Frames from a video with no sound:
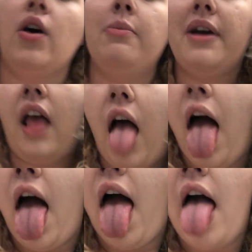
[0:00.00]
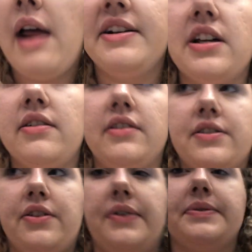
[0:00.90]
Oh my tongue
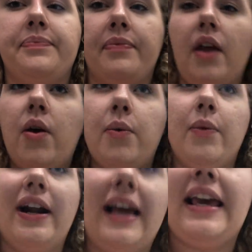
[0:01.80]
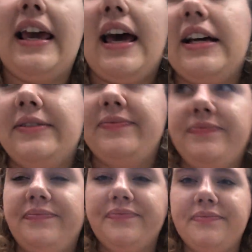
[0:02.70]
looks gross. We're in Ikea.
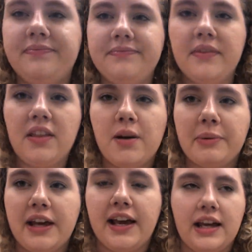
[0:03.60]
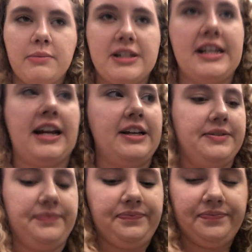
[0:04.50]
They're playing Hannah Montana.
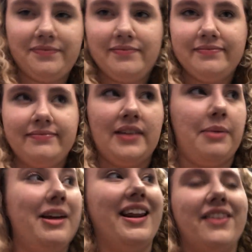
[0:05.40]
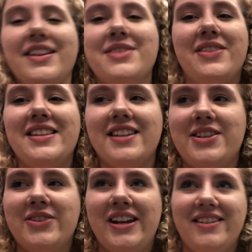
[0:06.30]
I'm getting lots of things I
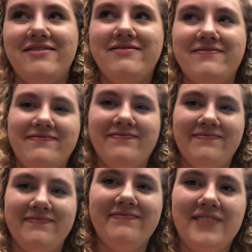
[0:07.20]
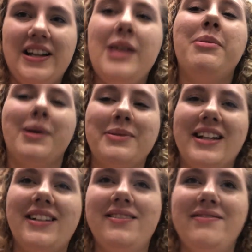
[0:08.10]
don't need. I'll keep you updated.